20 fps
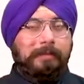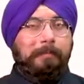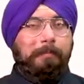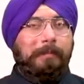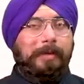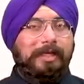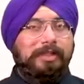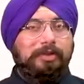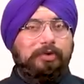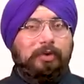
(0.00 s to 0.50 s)

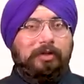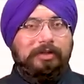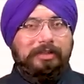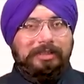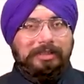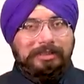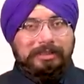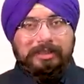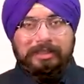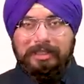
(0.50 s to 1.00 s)
based on
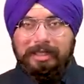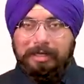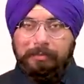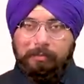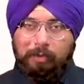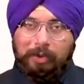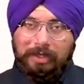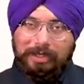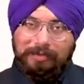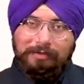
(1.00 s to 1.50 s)
this
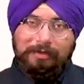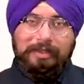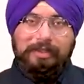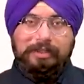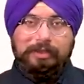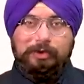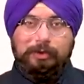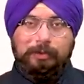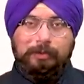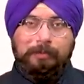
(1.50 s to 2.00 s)
emotive
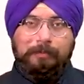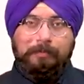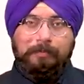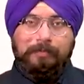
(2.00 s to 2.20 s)
issue.